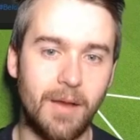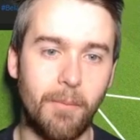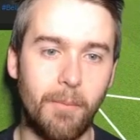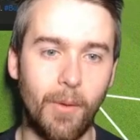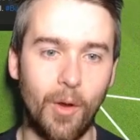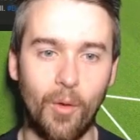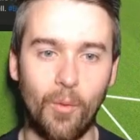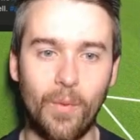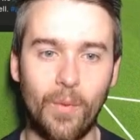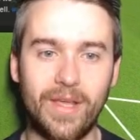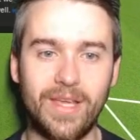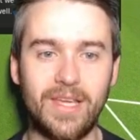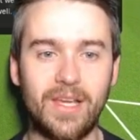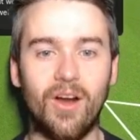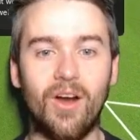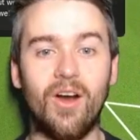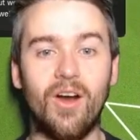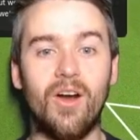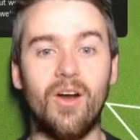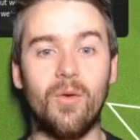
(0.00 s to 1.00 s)
But
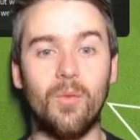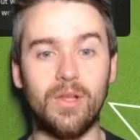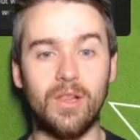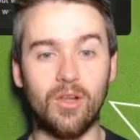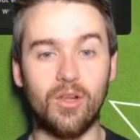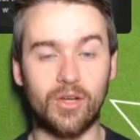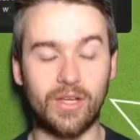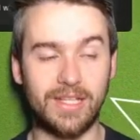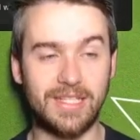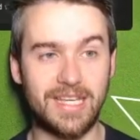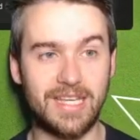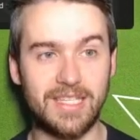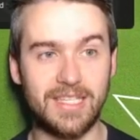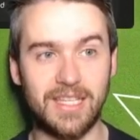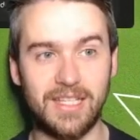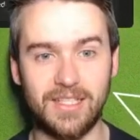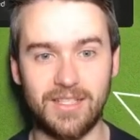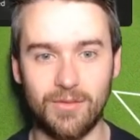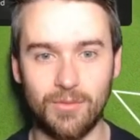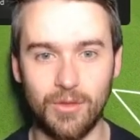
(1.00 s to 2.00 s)
we're looking
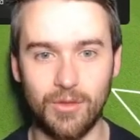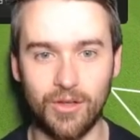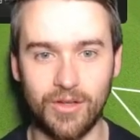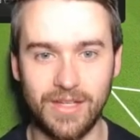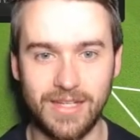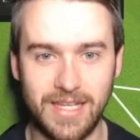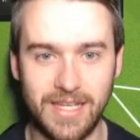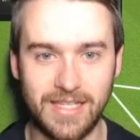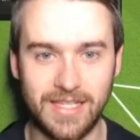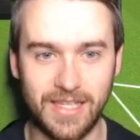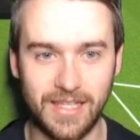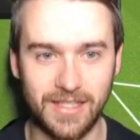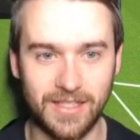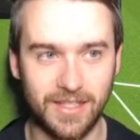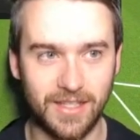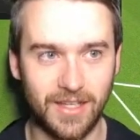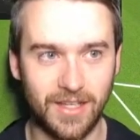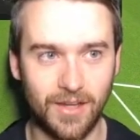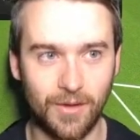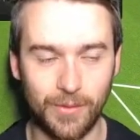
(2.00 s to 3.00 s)
decent. We're looking decent.
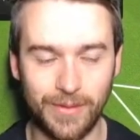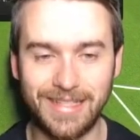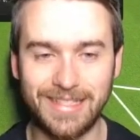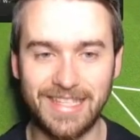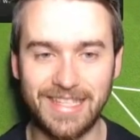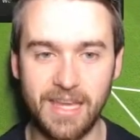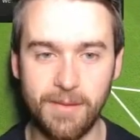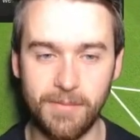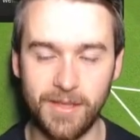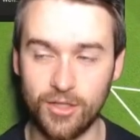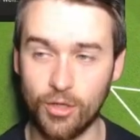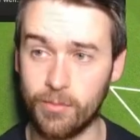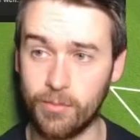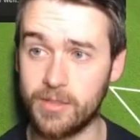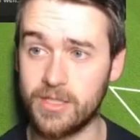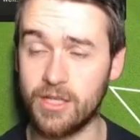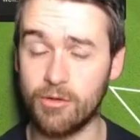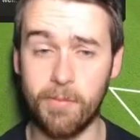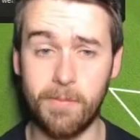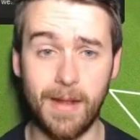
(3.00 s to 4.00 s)
We need to keep this up
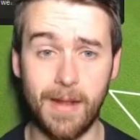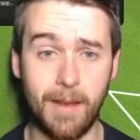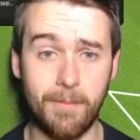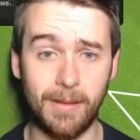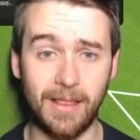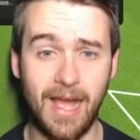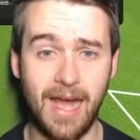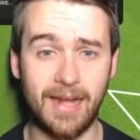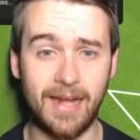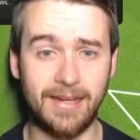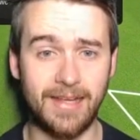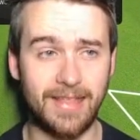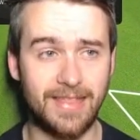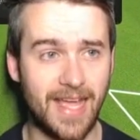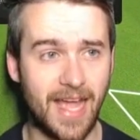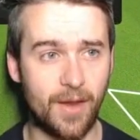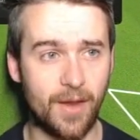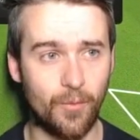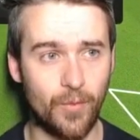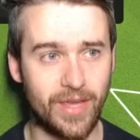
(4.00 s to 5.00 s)
until we play Milan, and
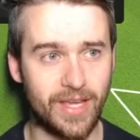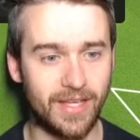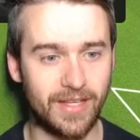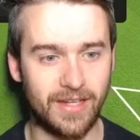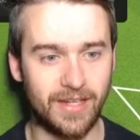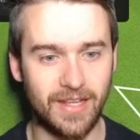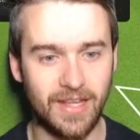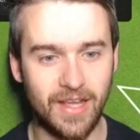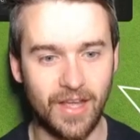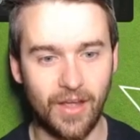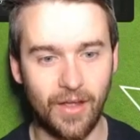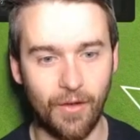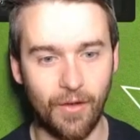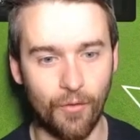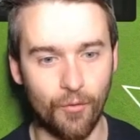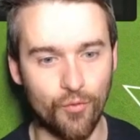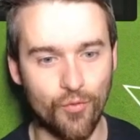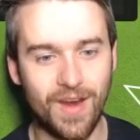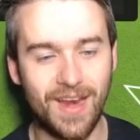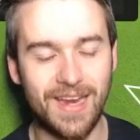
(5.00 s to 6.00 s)
then we can
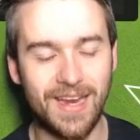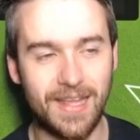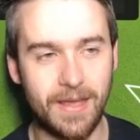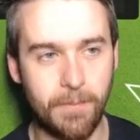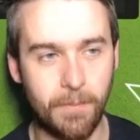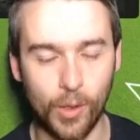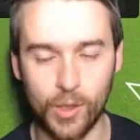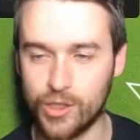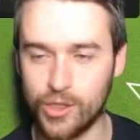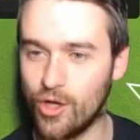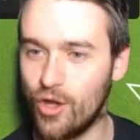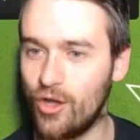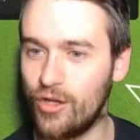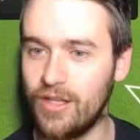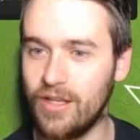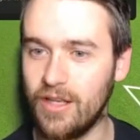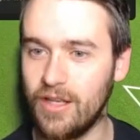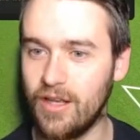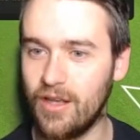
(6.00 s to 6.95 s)
really push on